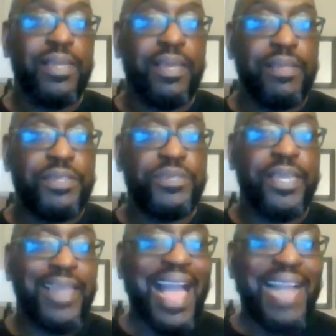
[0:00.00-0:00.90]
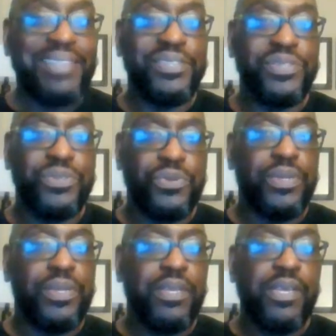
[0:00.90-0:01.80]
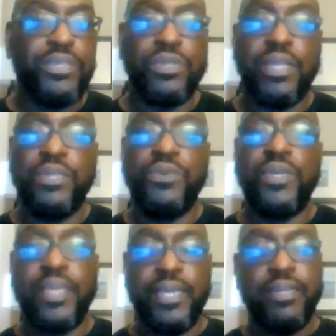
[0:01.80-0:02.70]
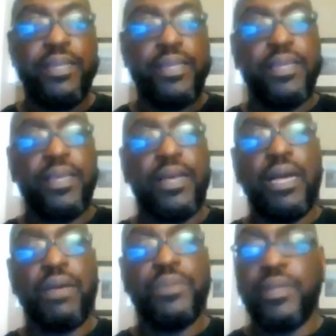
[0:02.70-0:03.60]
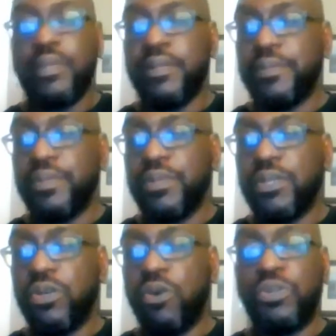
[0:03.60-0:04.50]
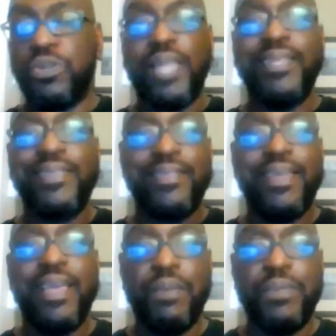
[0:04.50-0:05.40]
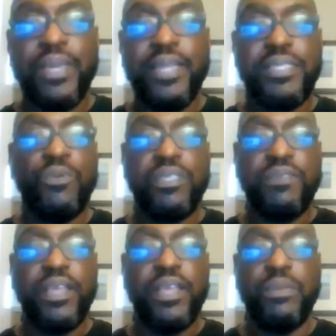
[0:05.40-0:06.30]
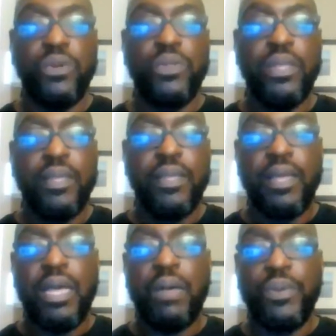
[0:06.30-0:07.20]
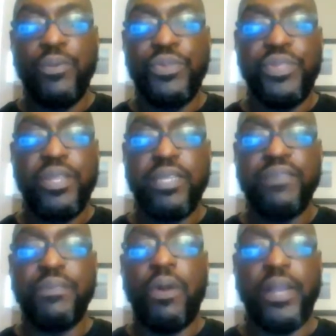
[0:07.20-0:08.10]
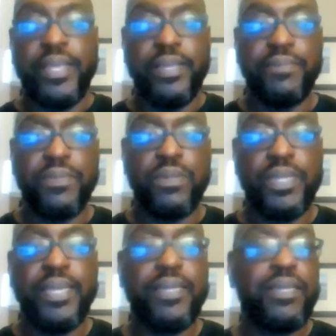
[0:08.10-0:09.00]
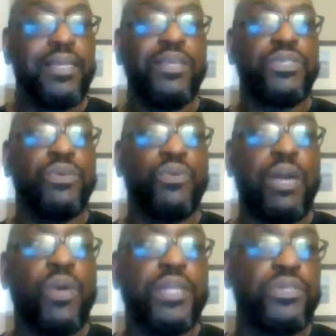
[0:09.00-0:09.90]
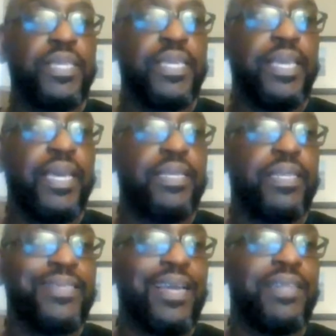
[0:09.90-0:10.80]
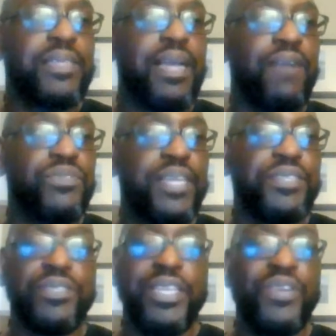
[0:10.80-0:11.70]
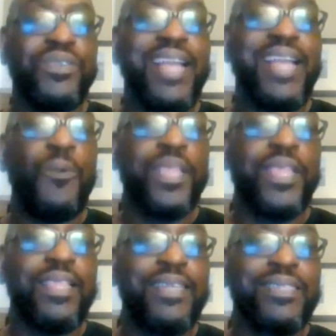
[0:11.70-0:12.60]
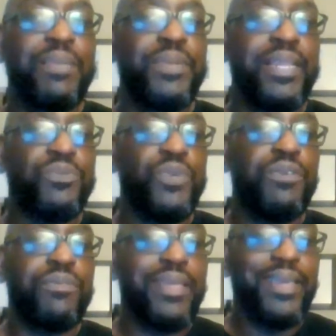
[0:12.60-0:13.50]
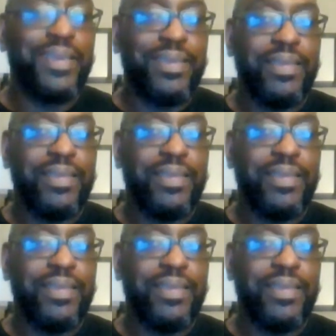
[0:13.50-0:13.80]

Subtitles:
that you can get access to so that you can go directly to them and see what's available within a given market, okay? So what I want you to get inside this conversation is that you're not really as limited as what you think